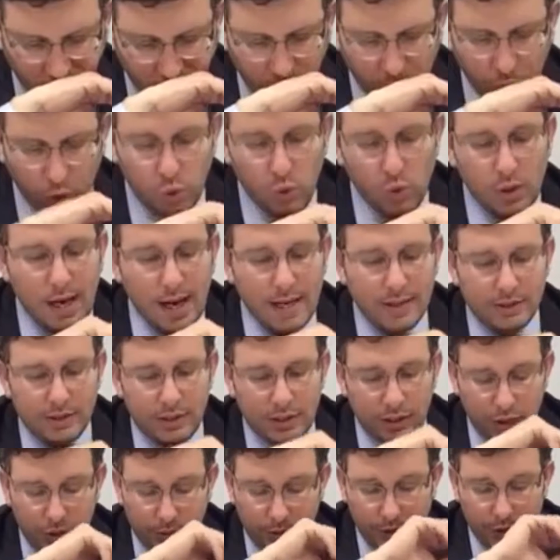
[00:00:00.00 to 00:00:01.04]
Chukas
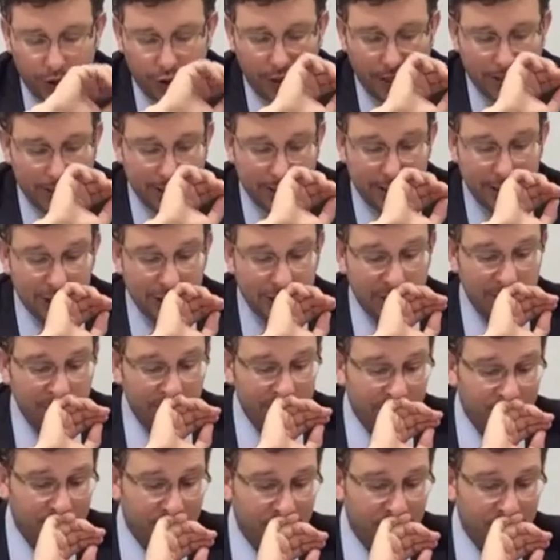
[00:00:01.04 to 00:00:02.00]
deals with transition.